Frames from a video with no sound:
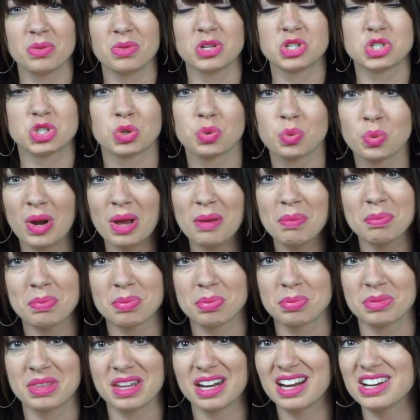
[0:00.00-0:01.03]
the trip
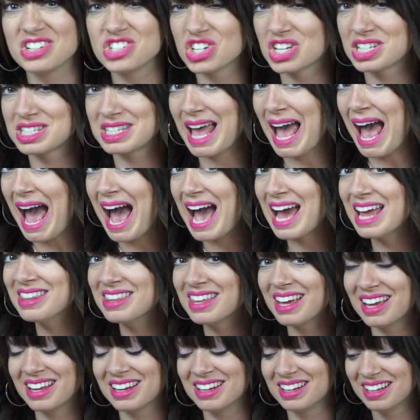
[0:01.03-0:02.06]
that I just had
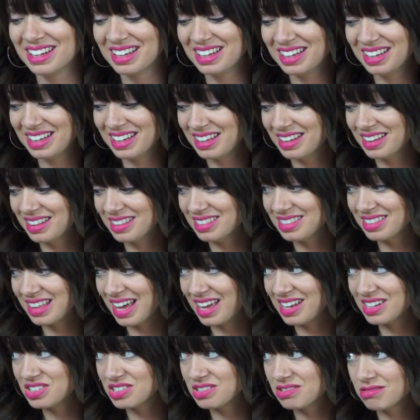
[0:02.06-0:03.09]
that
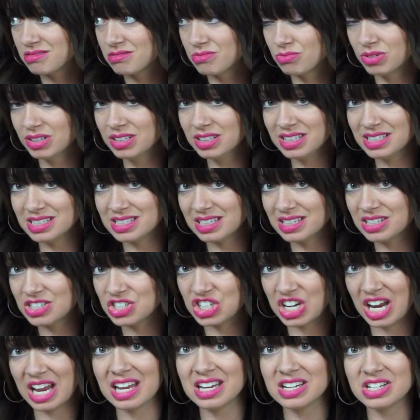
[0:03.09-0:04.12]
really did
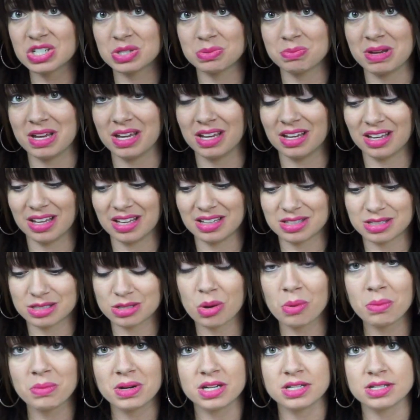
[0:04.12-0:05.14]
change me in
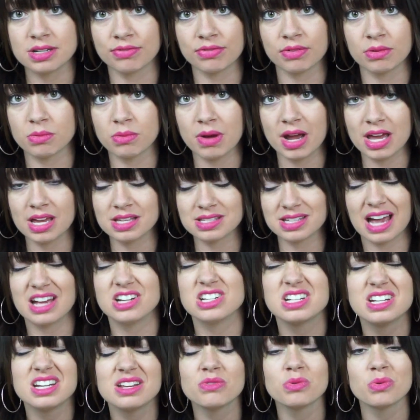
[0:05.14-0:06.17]
so many different ways? I
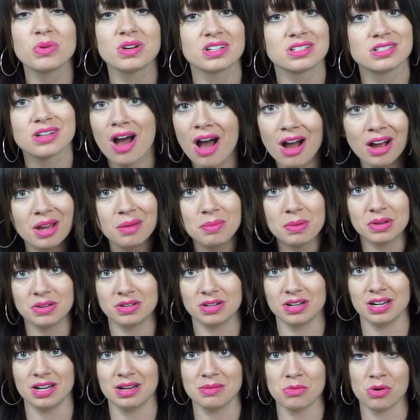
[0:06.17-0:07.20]
didn't even want to talk about
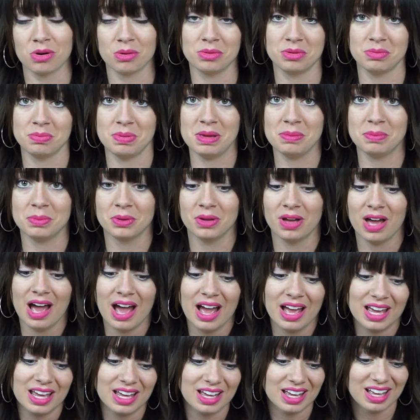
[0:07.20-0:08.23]
it anymore with people.
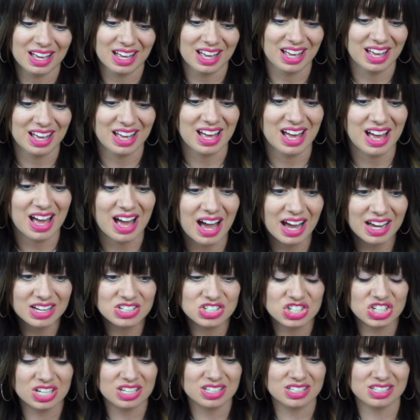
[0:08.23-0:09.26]
I
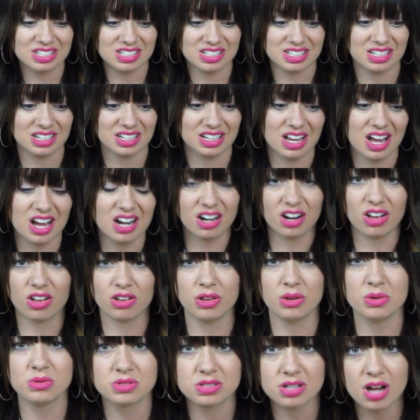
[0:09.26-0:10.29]
just kind of
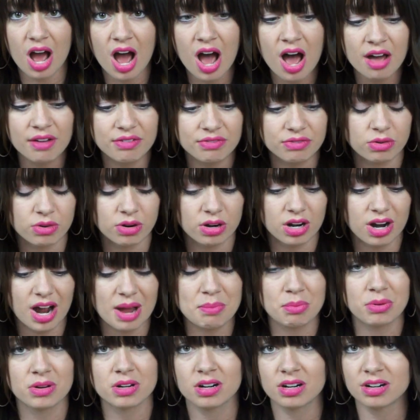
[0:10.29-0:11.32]
closed off, or I
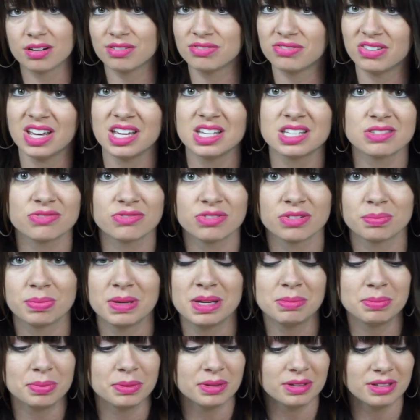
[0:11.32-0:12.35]
put on a face for
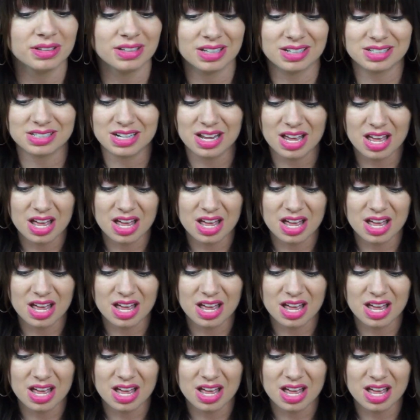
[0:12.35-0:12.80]
people and